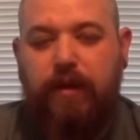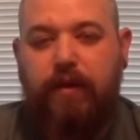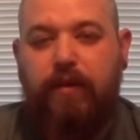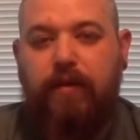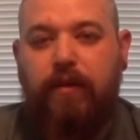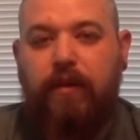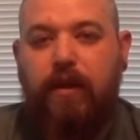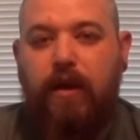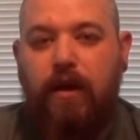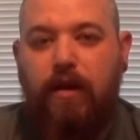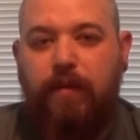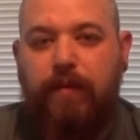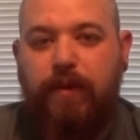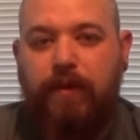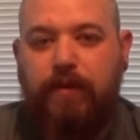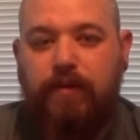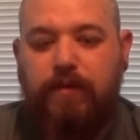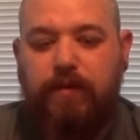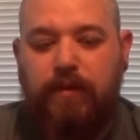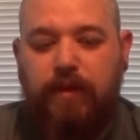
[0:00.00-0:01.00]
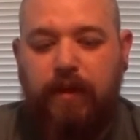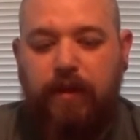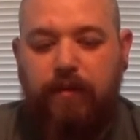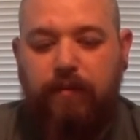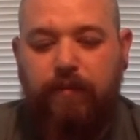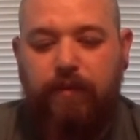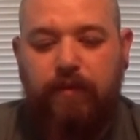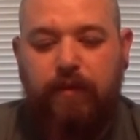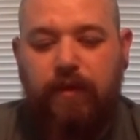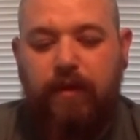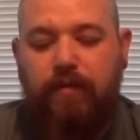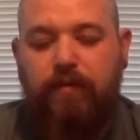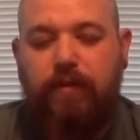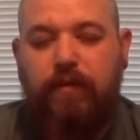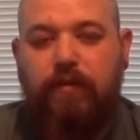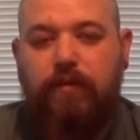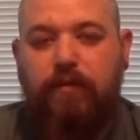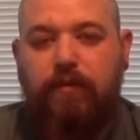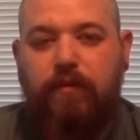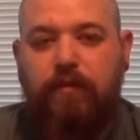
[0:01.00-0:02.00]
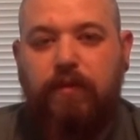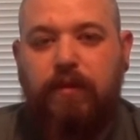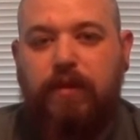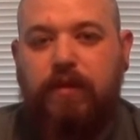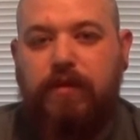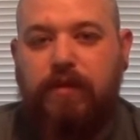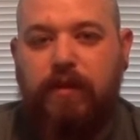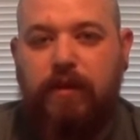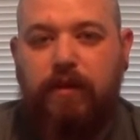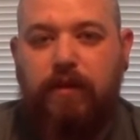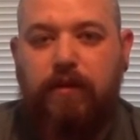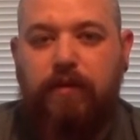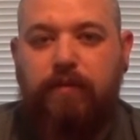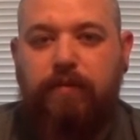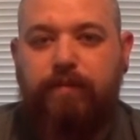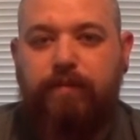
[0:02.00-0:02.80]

in the comments, and we're going to have a little list there.